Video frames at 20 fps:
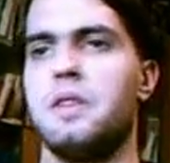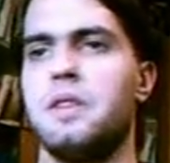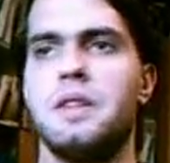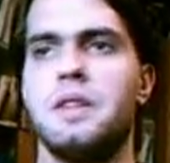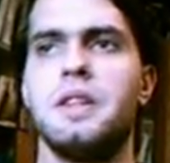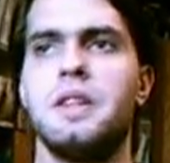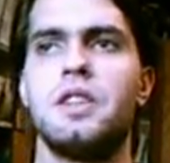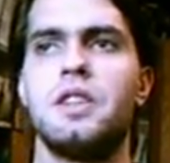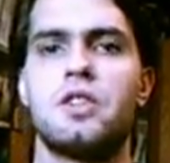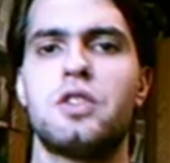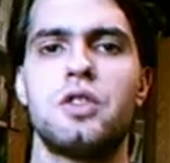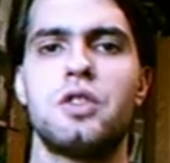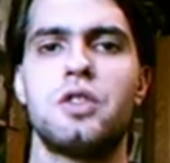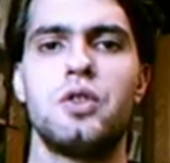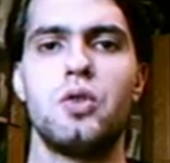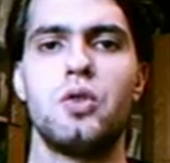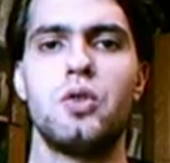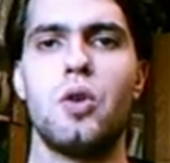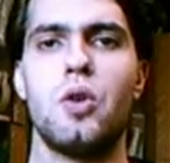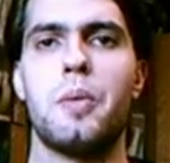in the
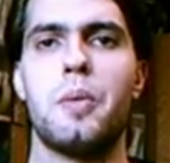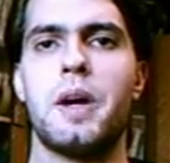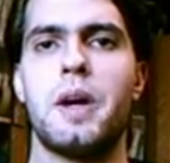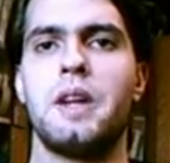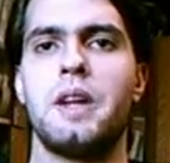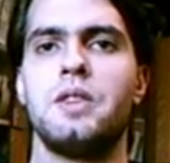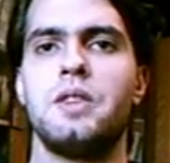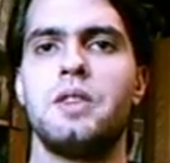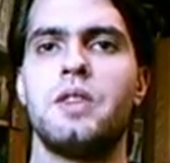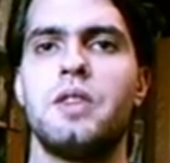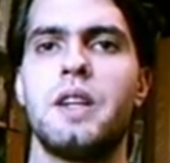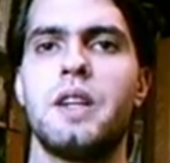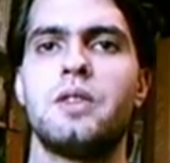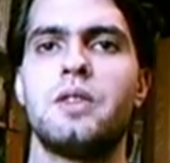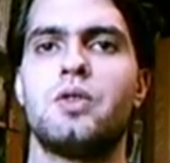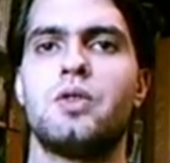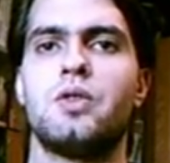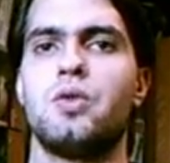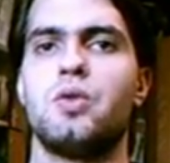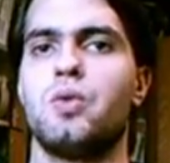Eastern Europe, and
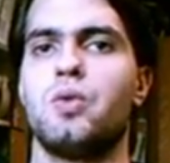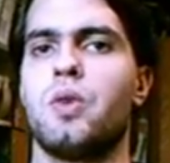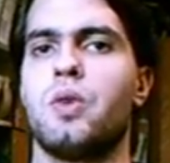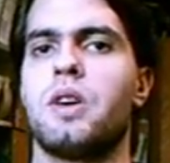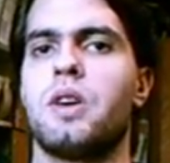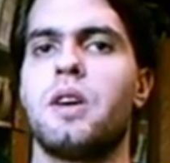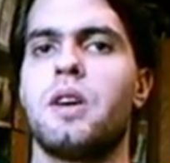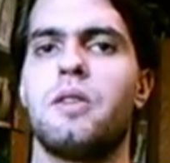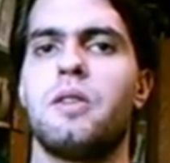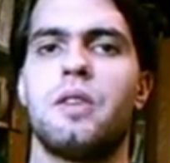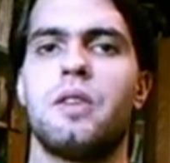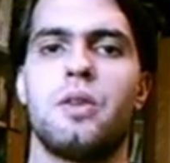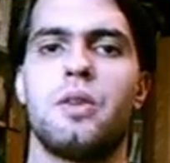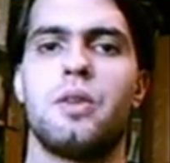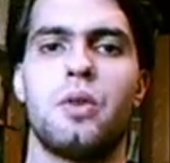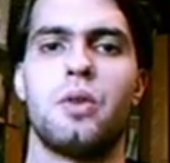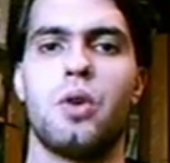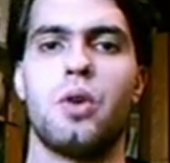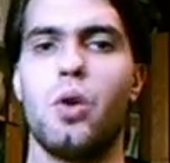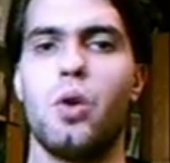then to have
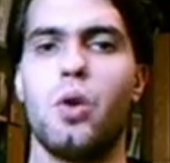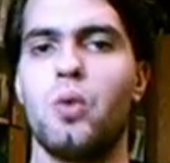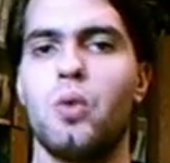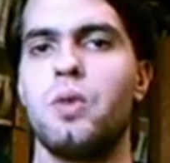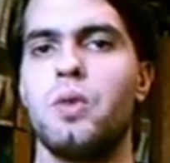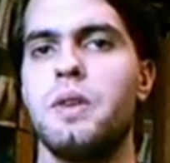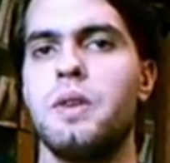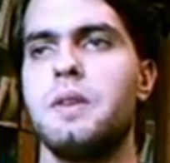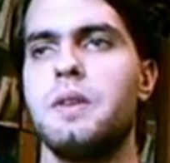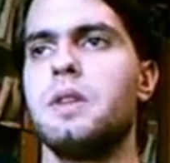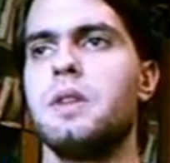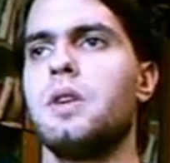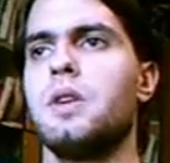the whole